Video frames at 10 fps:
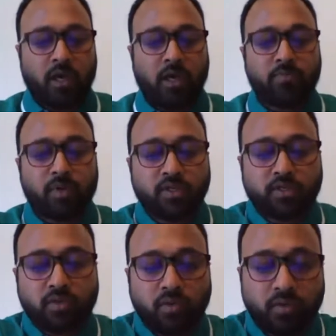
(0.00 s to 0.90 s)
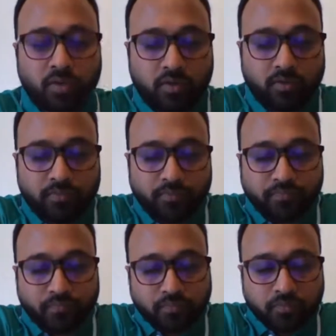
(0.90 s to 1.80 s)
I'm pleased to
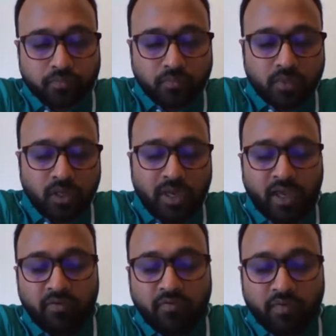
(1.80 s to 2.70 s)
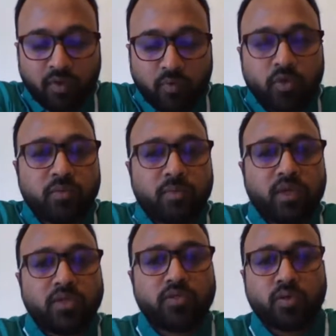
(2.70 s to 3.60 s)
have with
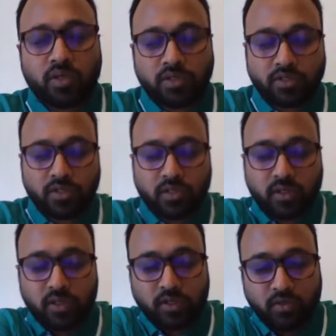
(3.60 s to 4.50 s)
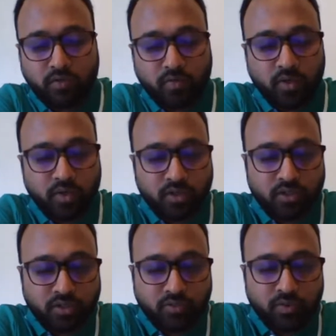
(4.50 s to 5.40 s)
me tonight three
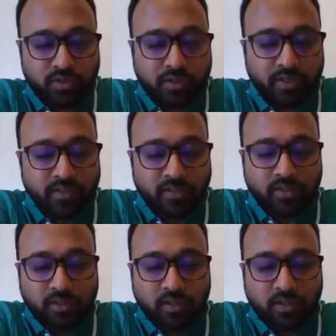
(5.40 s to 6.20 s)
distinguished guests.